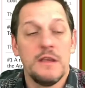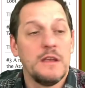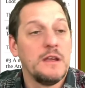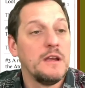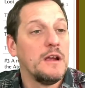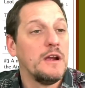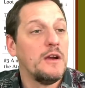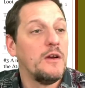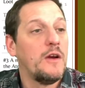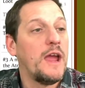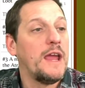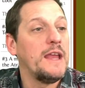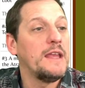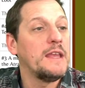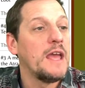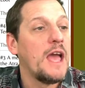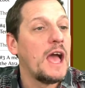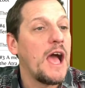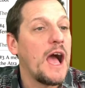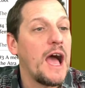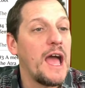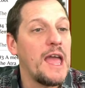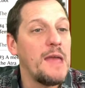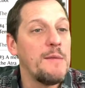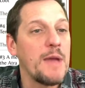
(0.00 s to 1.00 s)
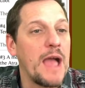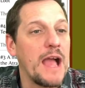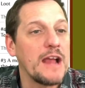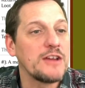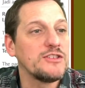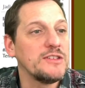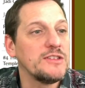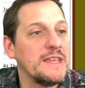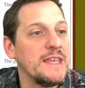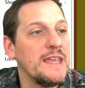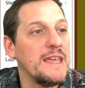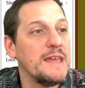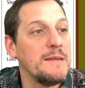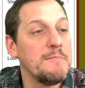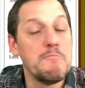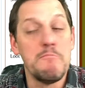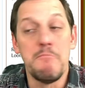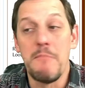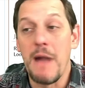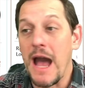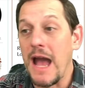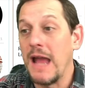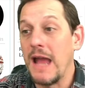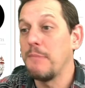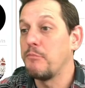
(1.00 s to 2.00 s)
All right. I am actually in
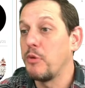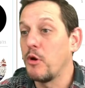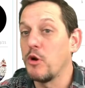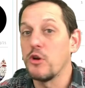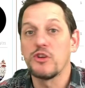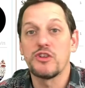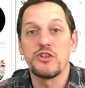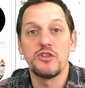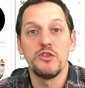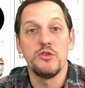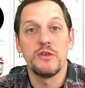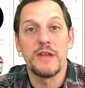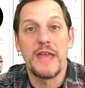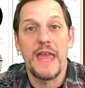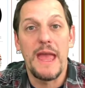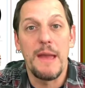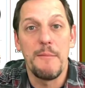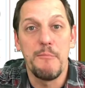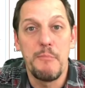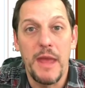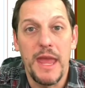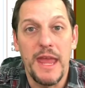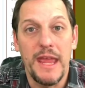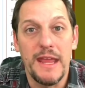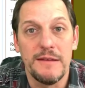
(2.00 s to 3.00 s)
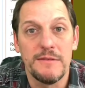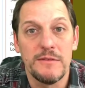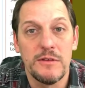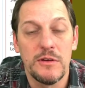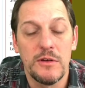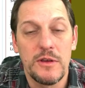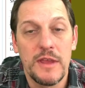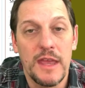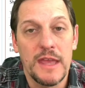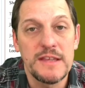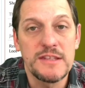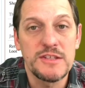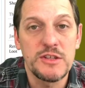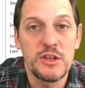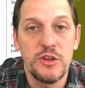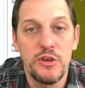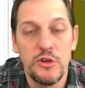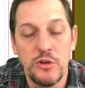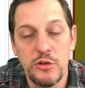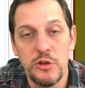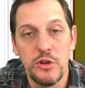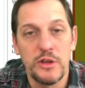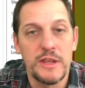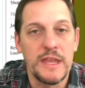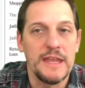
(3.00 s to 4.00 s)
my personal campaign. Okay. So
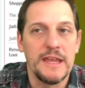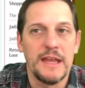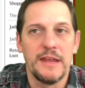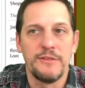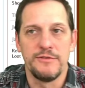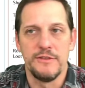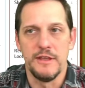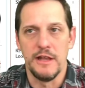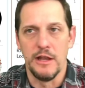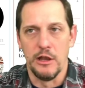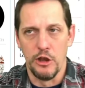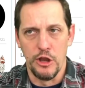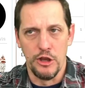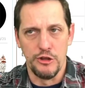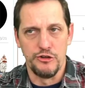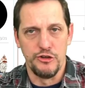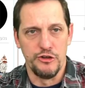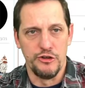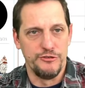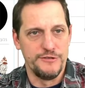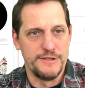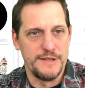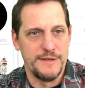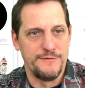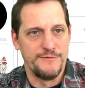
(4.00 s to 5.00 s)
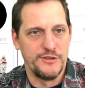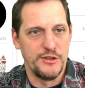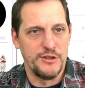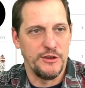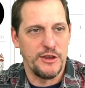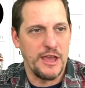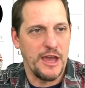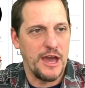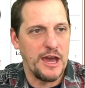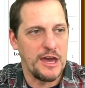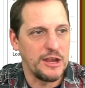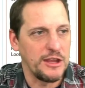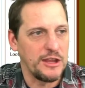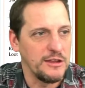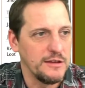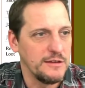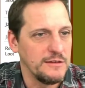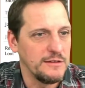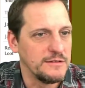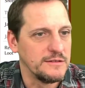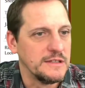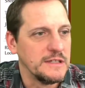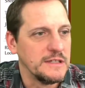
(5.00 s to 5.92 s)
you're looking at the Legends of Sicario